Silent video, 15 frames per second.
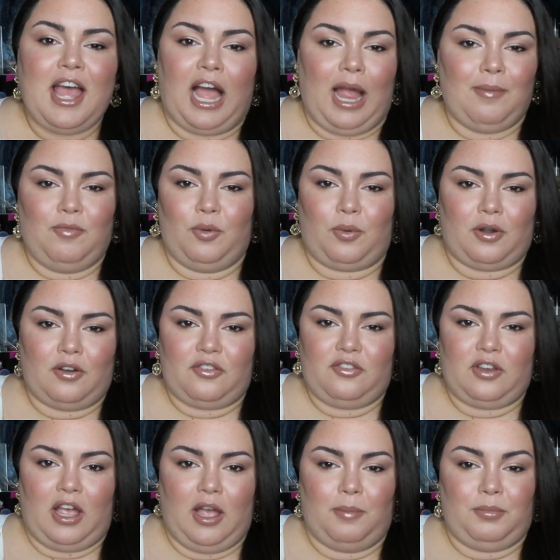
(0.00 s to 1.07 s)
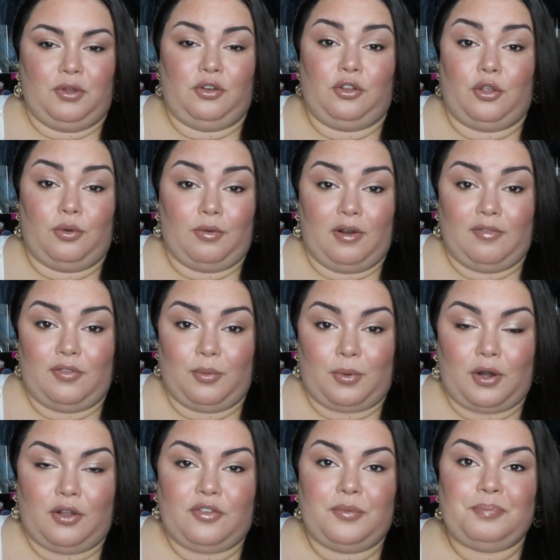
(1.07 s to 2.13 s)
I'm the worst beauty guru of the
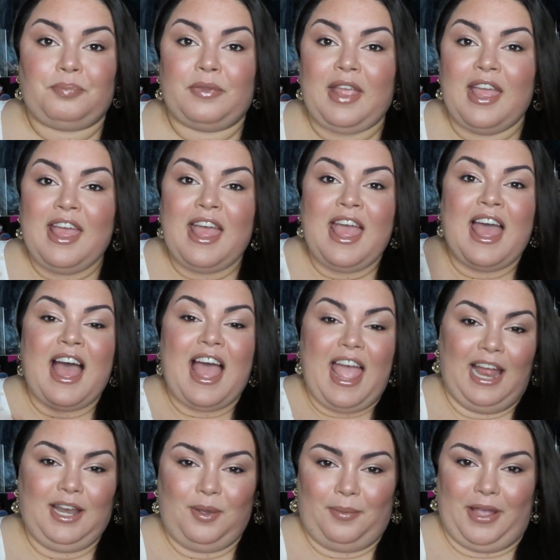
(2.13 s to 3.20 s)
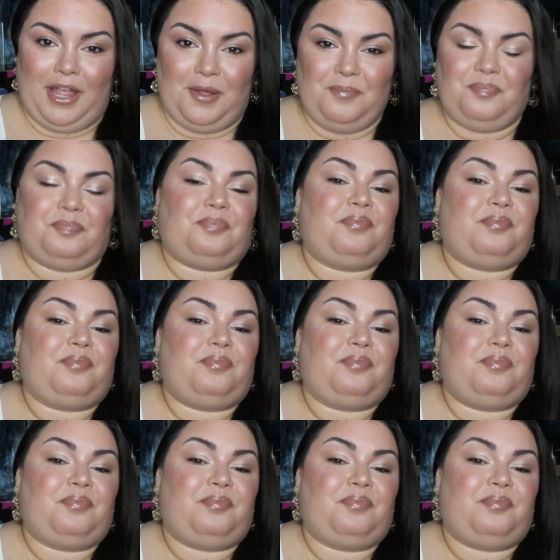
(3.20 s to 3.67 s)
world. Anyway,